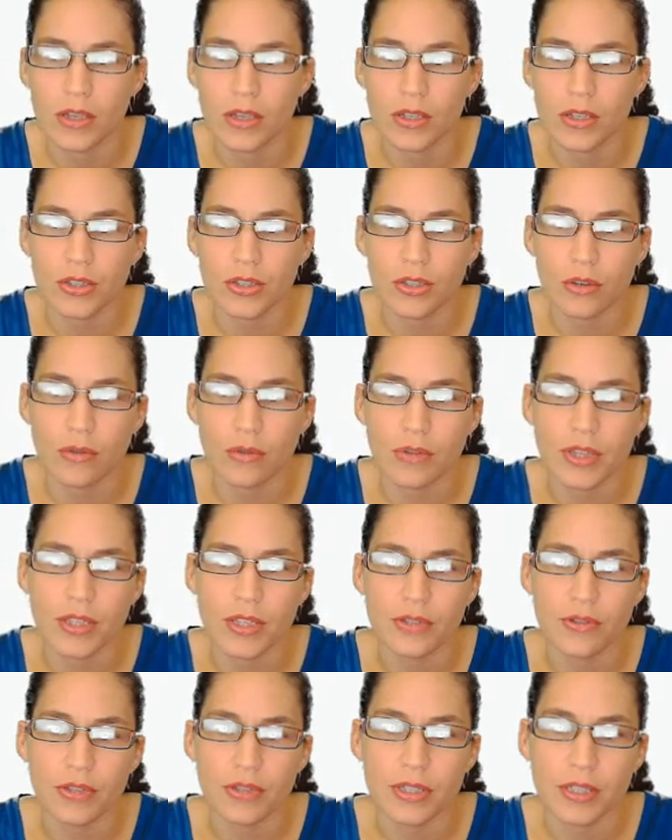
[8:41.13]
So these
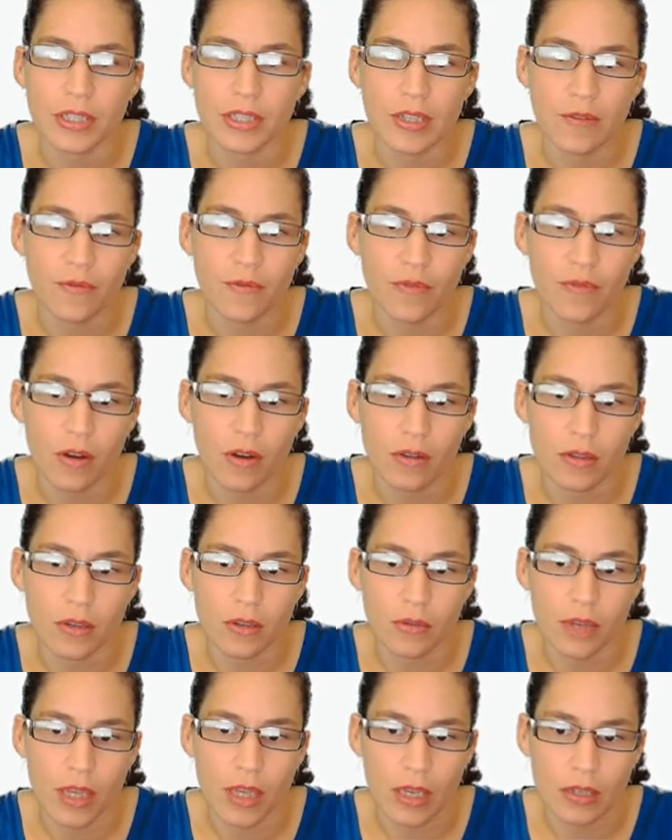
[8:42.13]
are the default
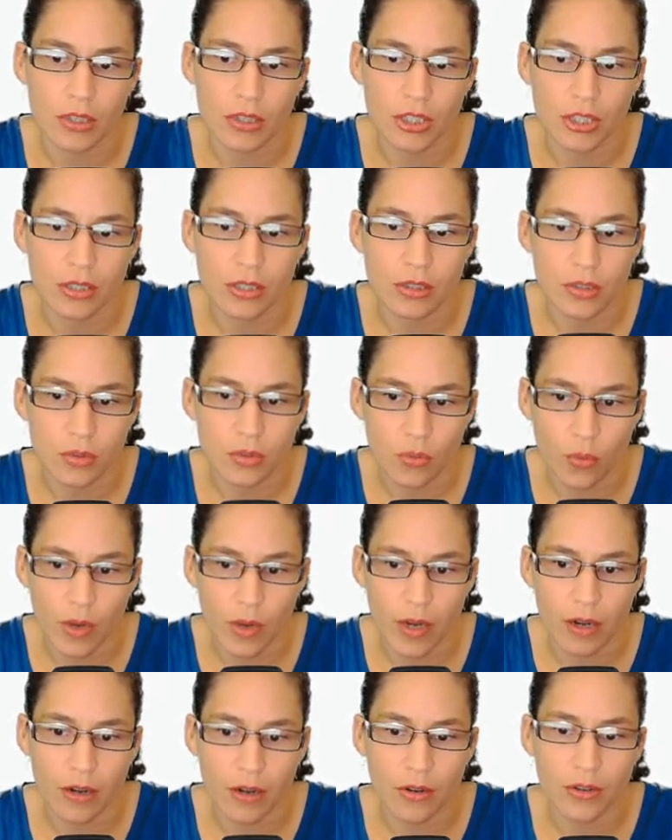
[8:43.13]
locations
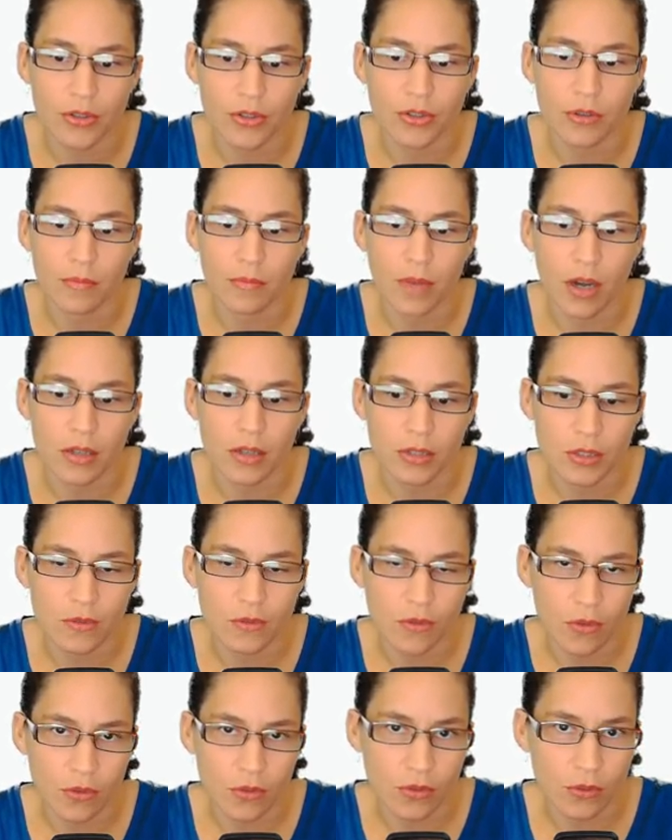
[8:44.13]
where your mods
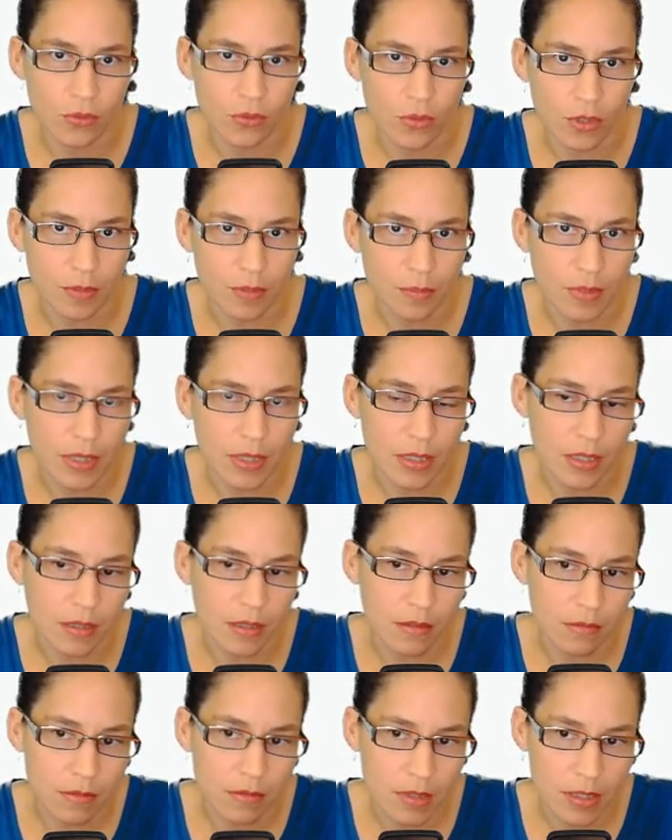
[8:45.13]
folder would
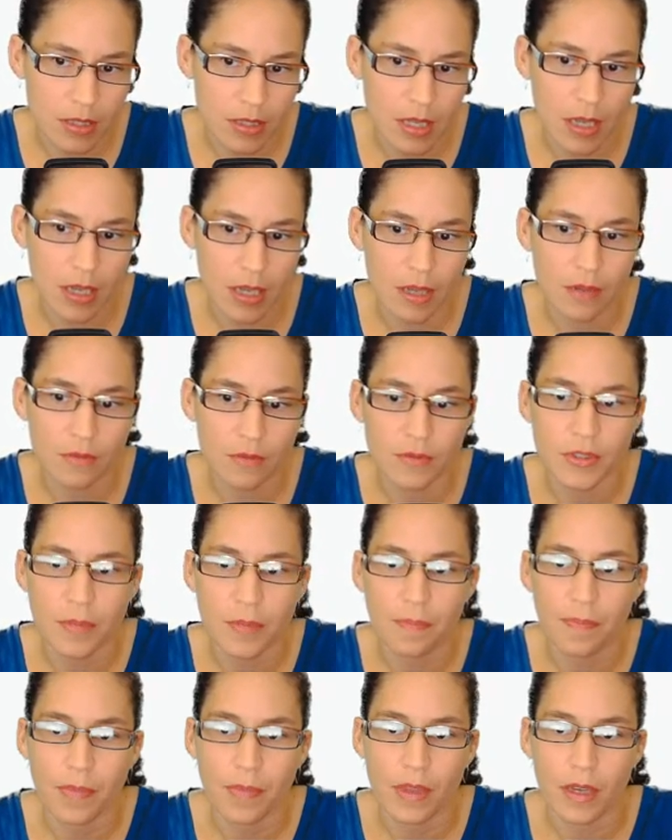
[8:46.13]
be saved,
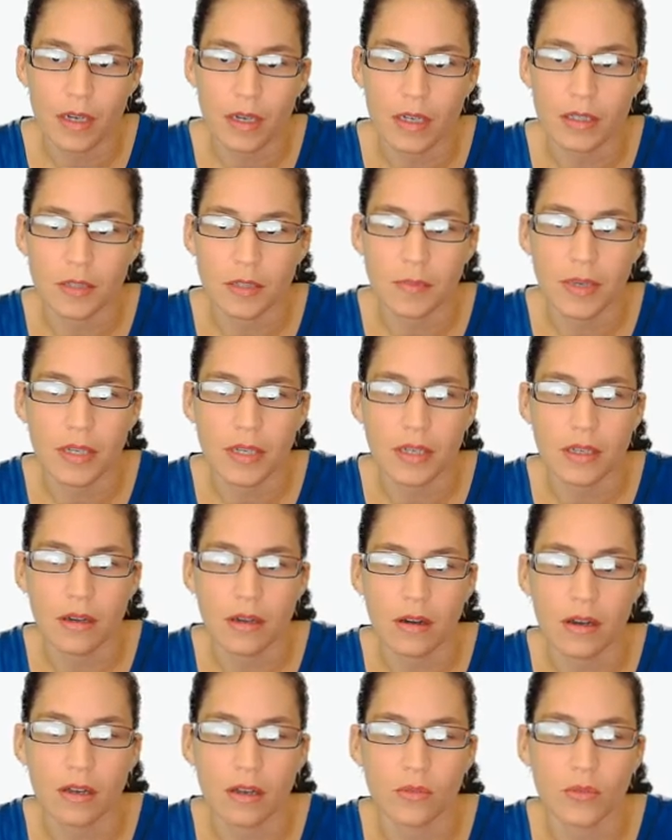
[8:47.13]
uh, depending
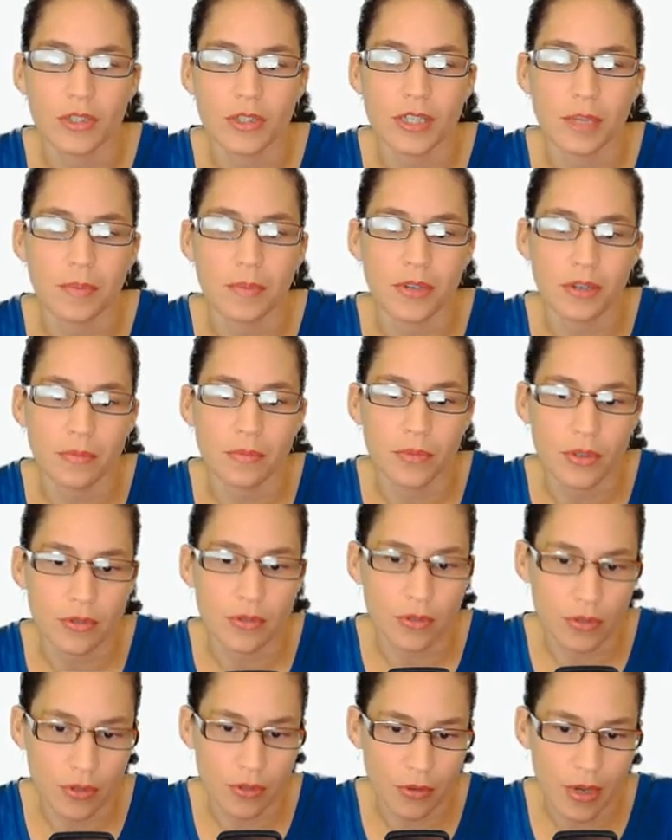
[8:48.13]
on what type of
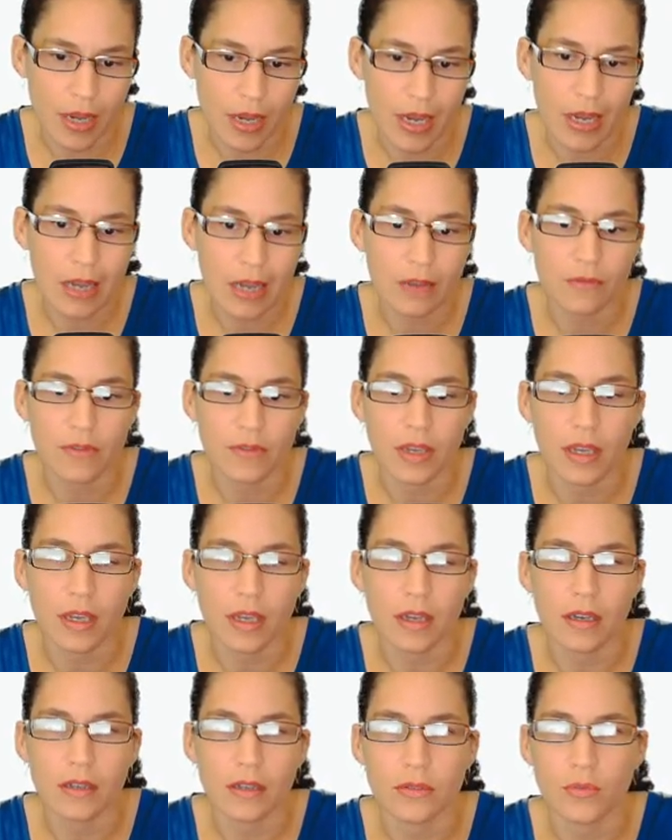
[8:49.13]
computer you have
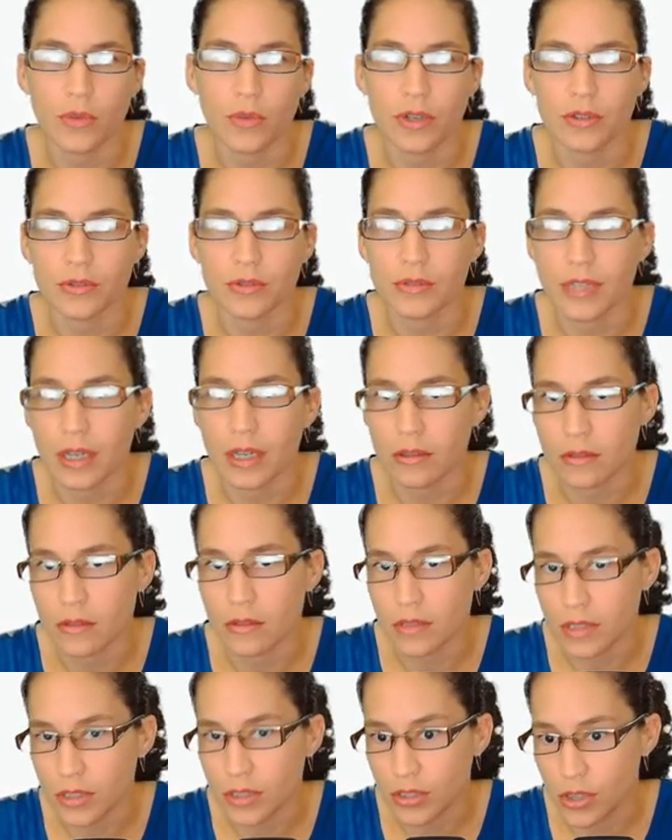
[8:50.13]
and where you
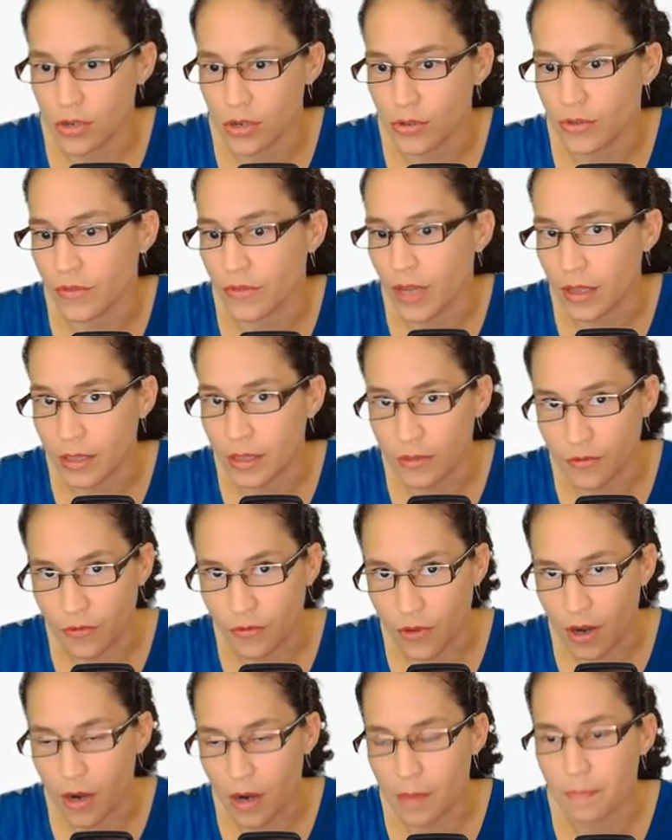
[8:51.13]
downloaded Stardew Valley
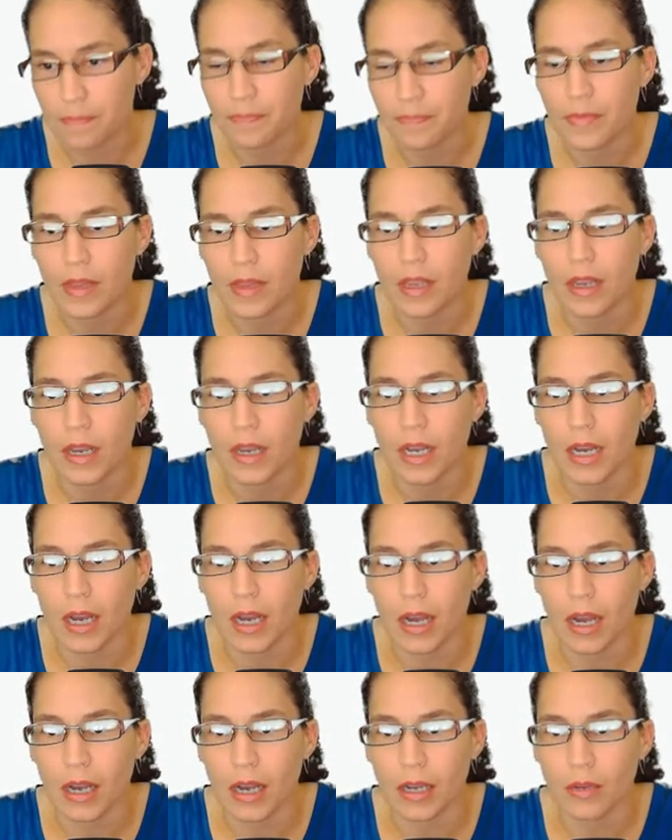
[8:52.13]
from.
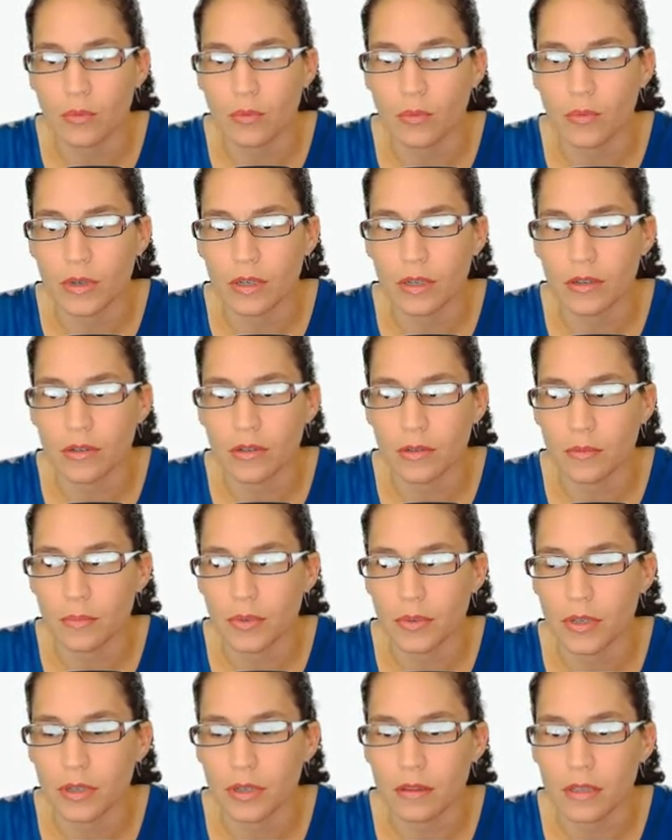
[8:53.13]
I will
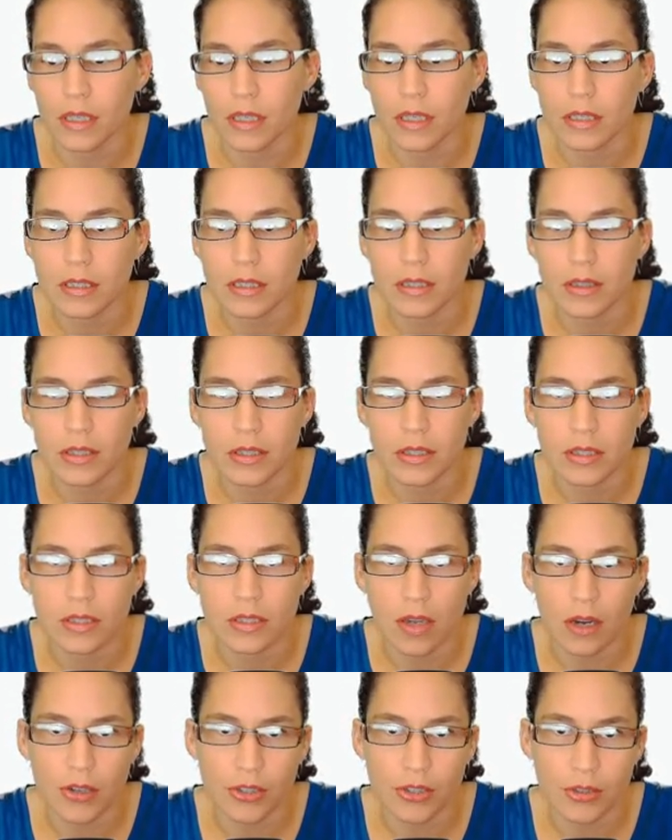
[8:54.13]
put a link to this
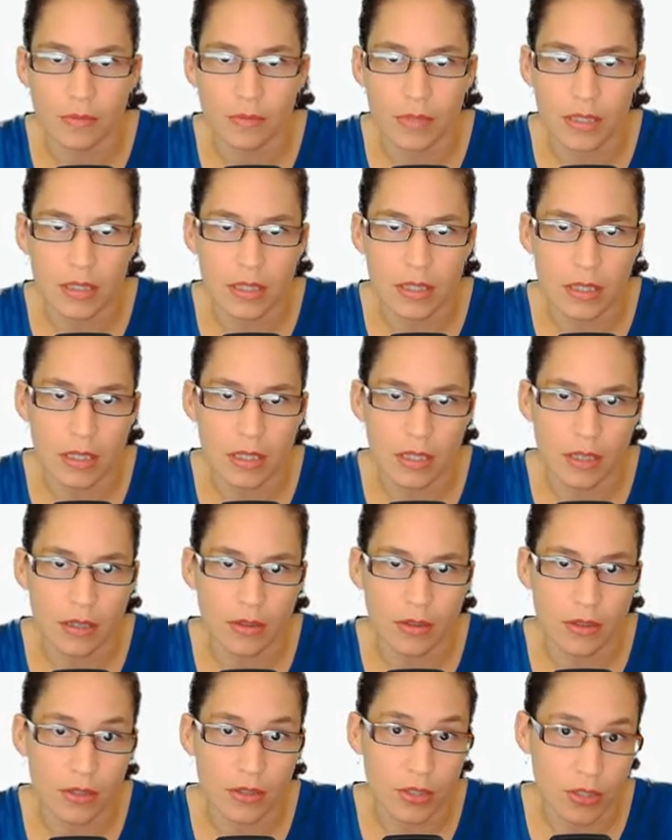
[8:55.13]
document
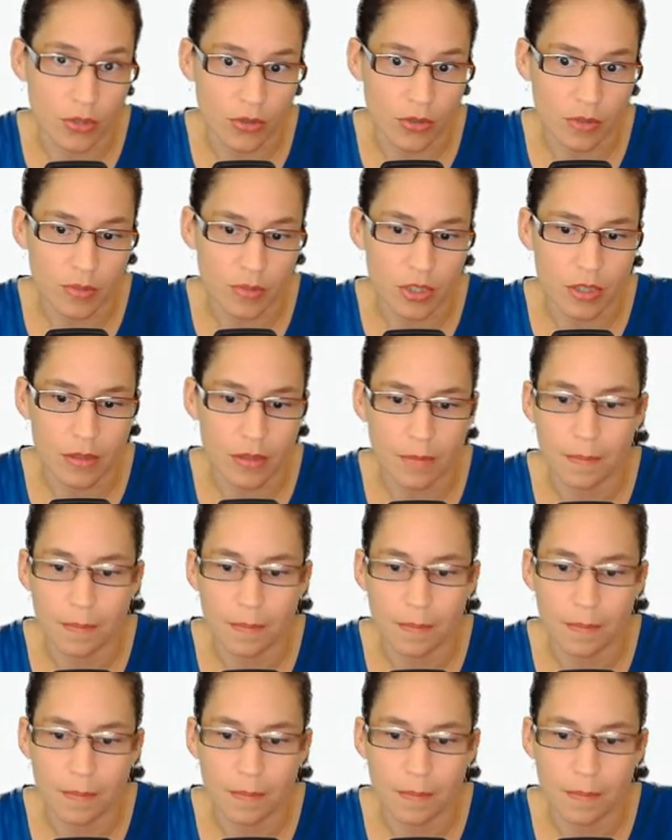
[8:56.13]
in the description.